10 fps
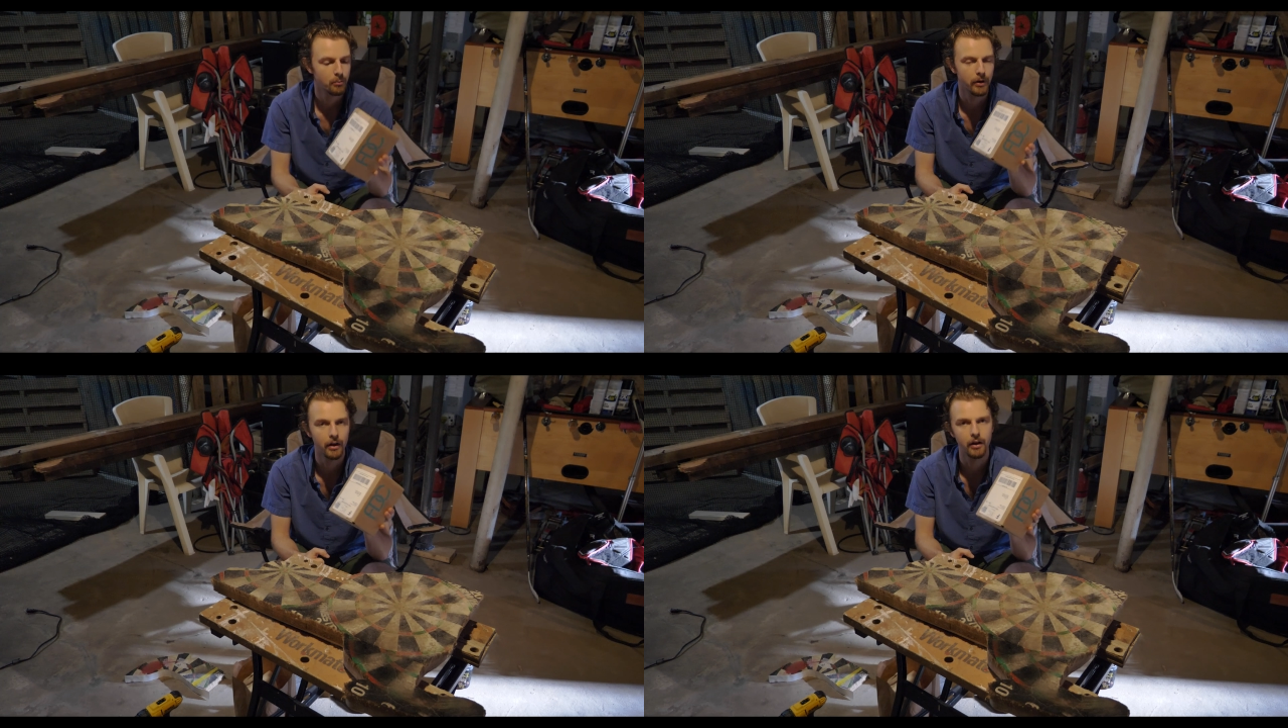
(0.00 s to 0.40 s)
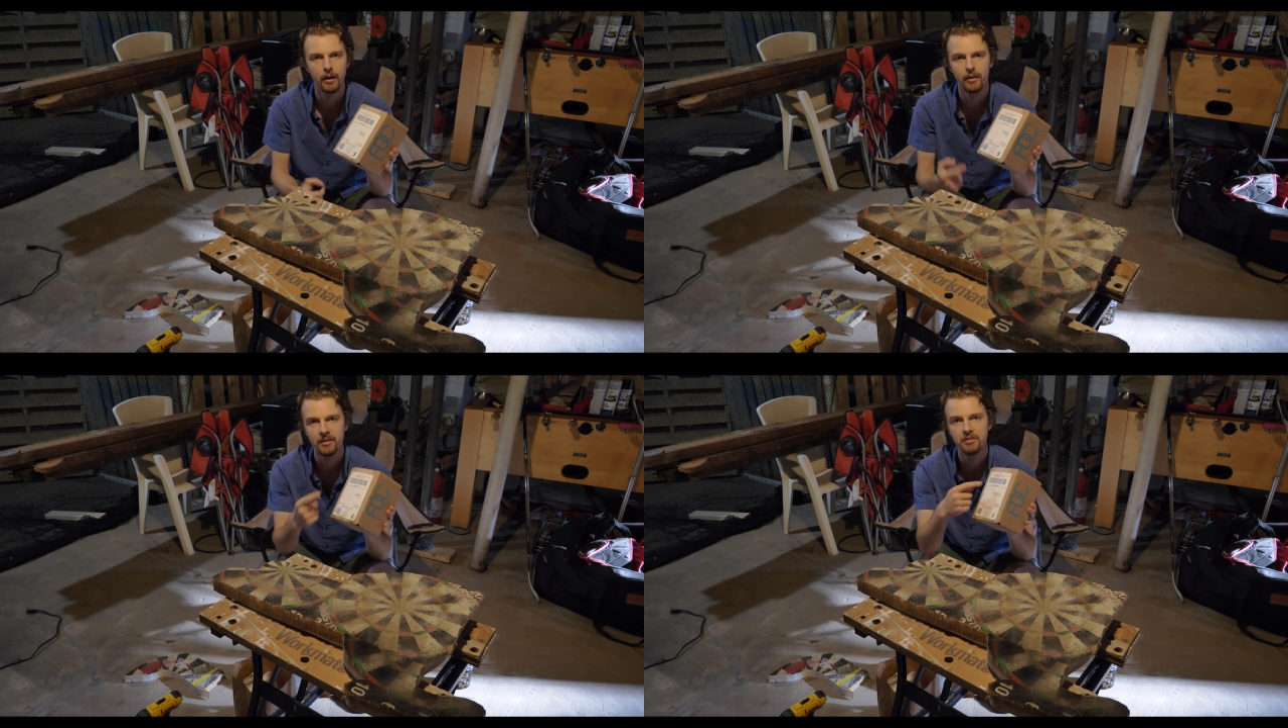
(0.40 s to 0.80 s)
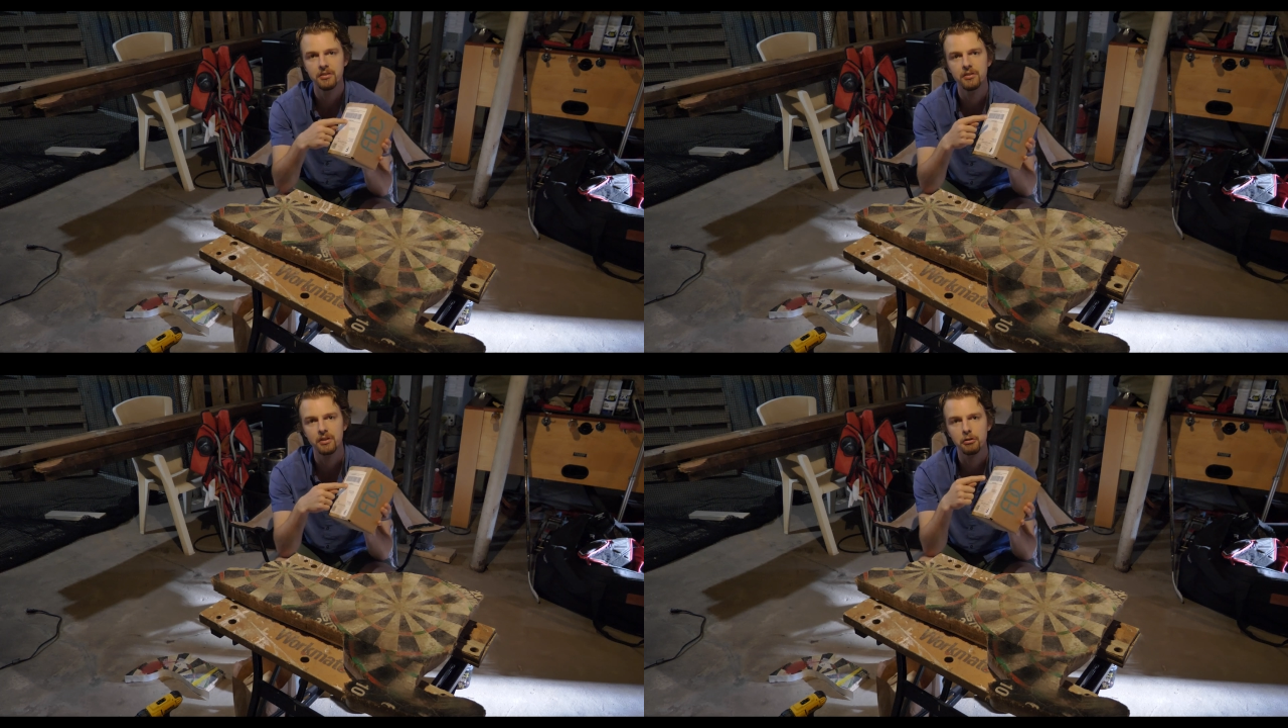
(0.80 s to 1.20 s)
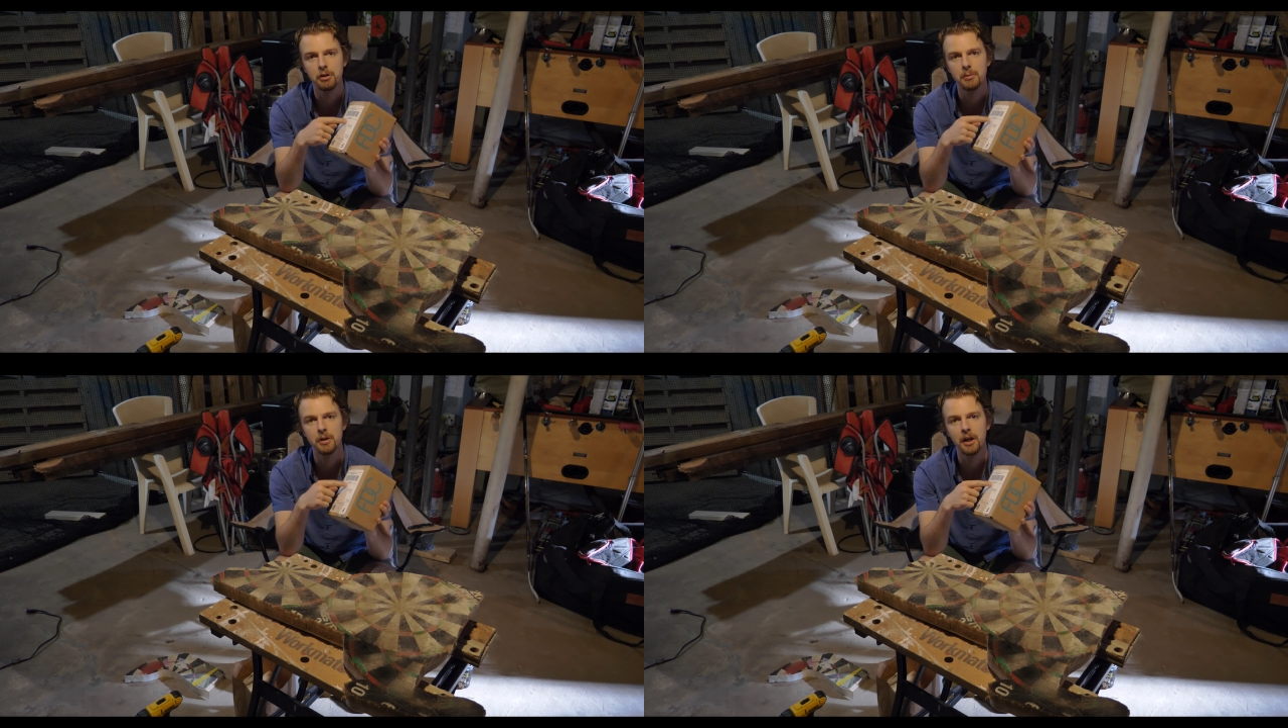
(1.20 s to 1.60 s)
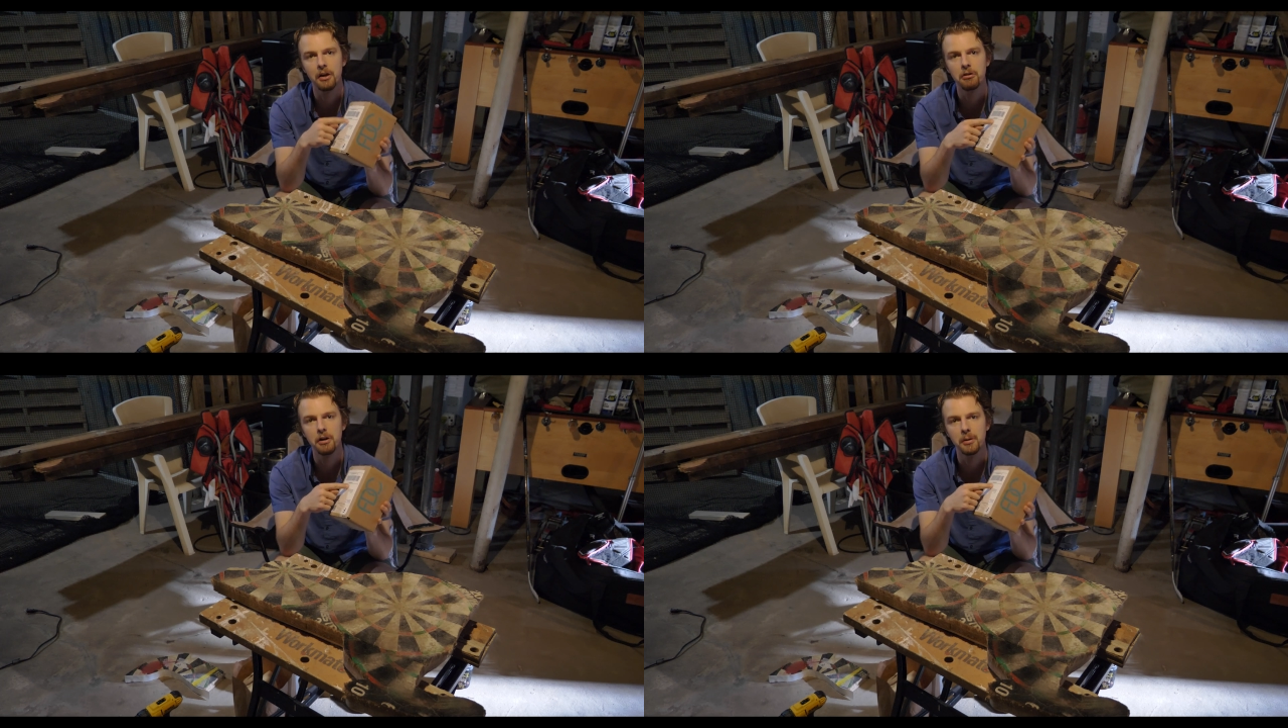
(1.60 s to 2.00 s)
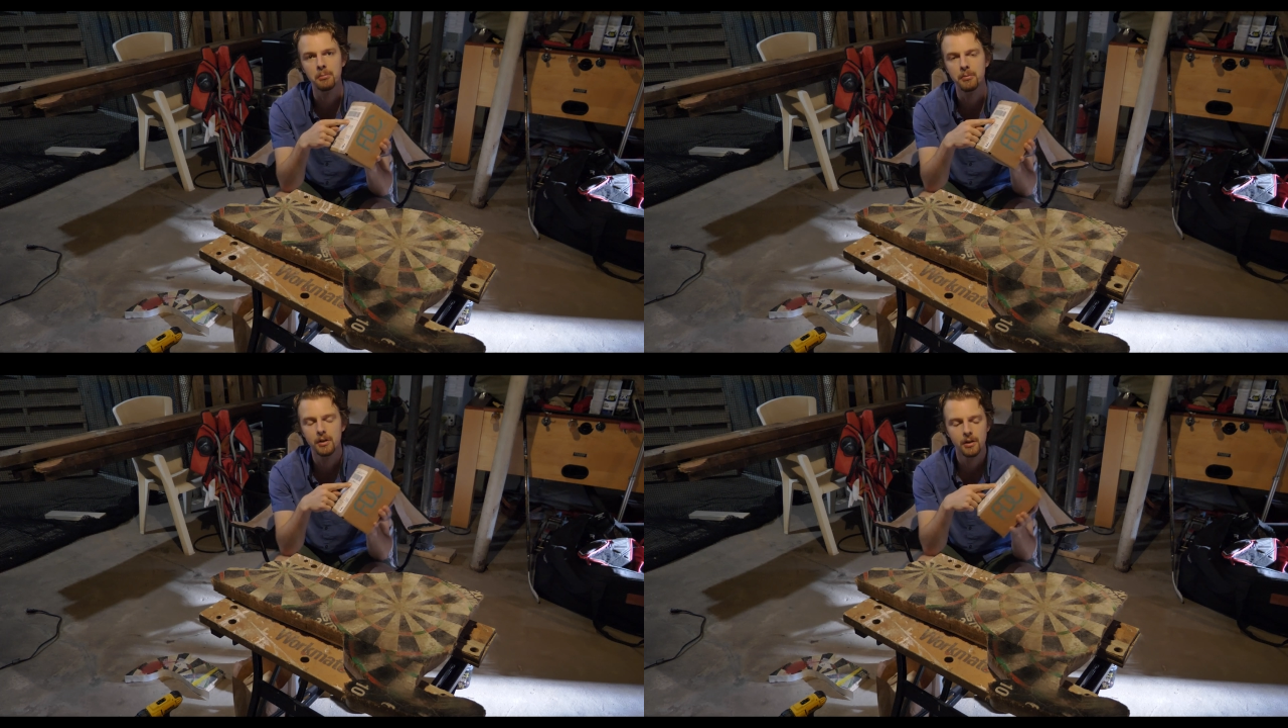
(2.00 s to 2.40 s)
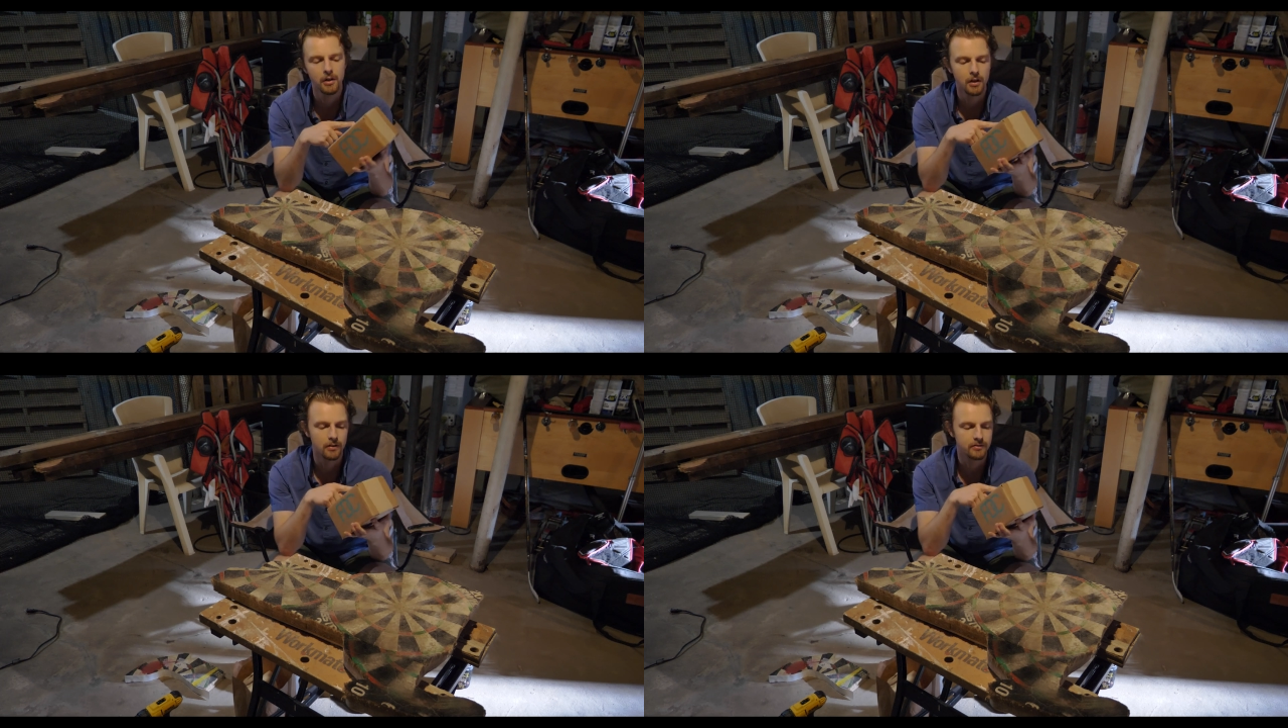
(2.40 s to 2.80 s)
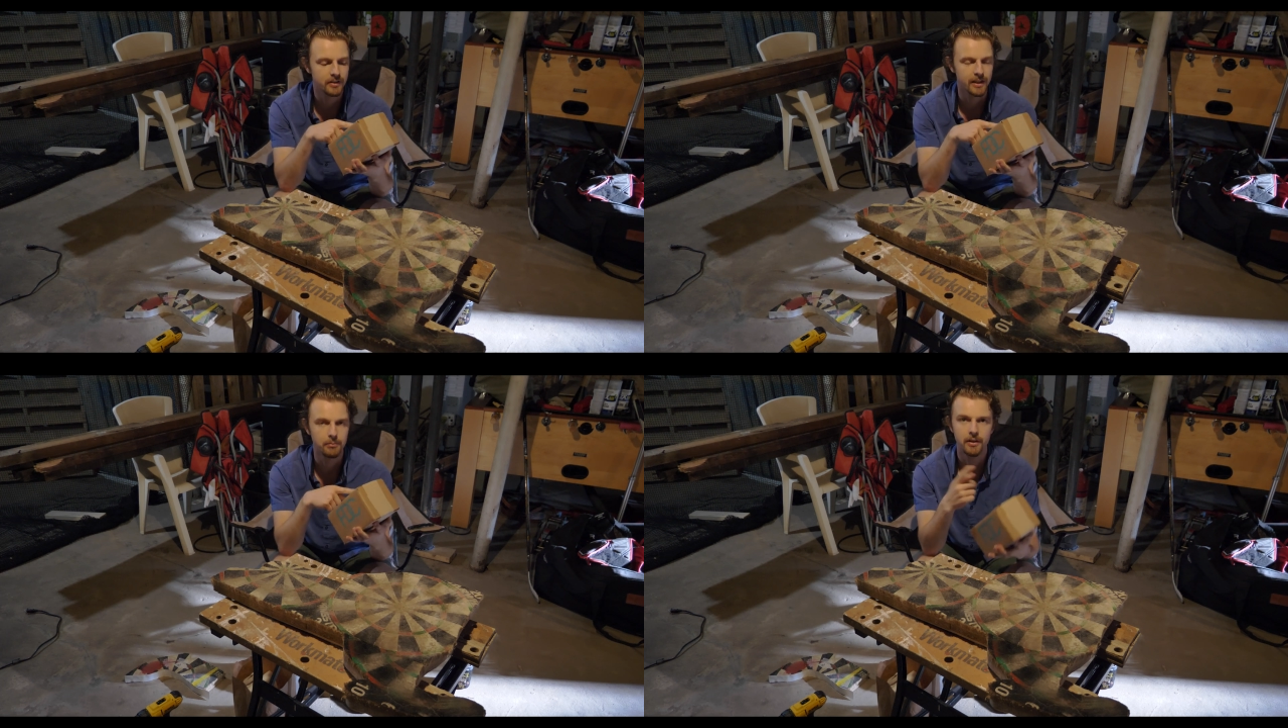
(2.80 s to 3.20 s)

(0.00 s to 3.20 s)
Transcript: but this is the creme de la creme of tape.